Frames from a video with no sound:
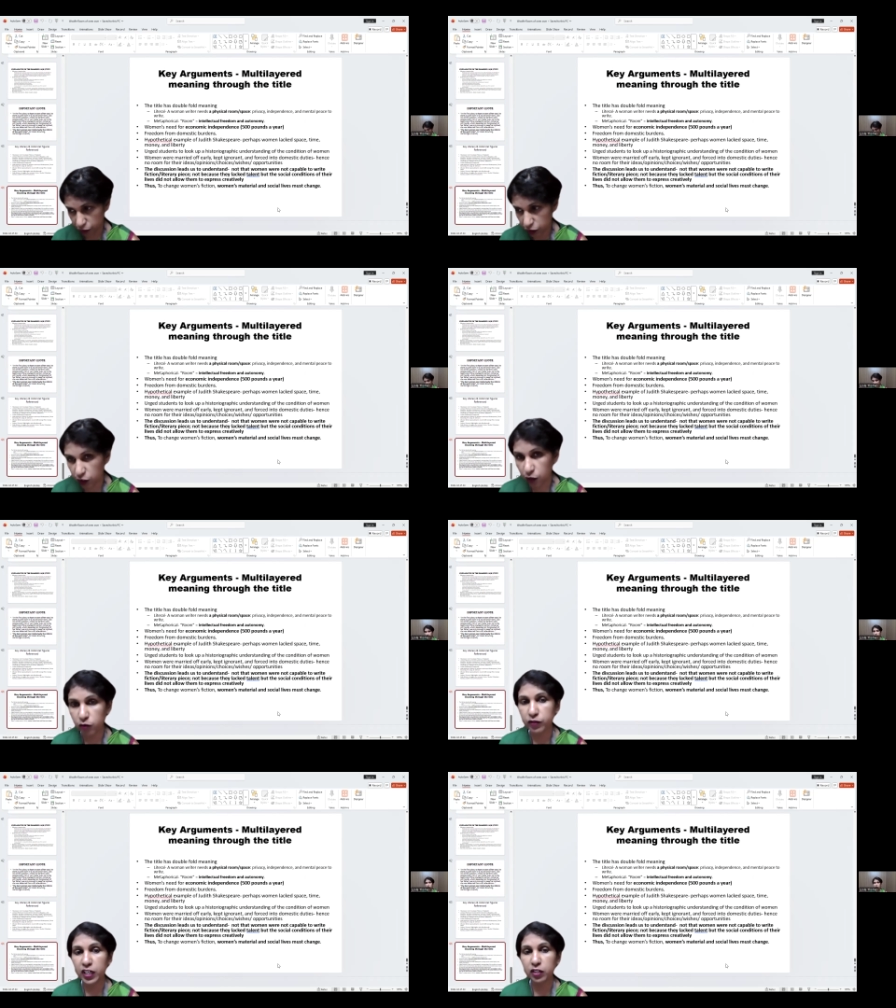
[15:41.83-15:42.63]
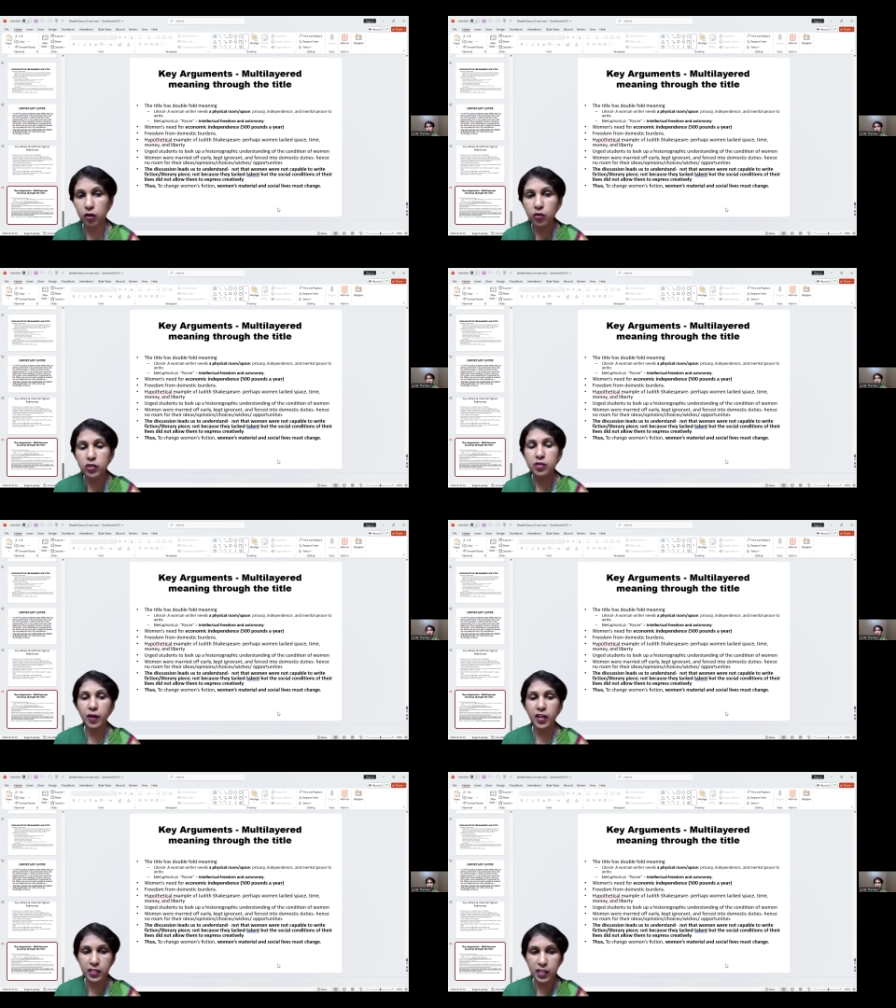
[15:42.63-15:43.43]
Virginia concludes
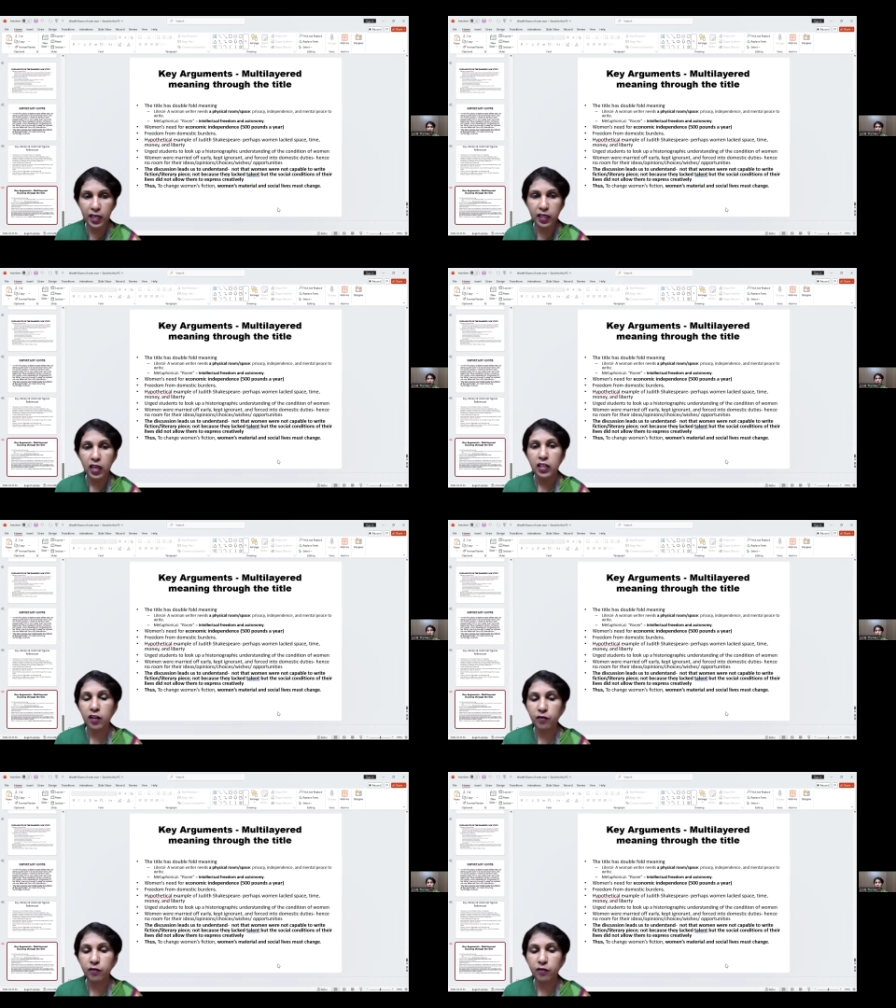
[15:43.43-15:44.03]
by saying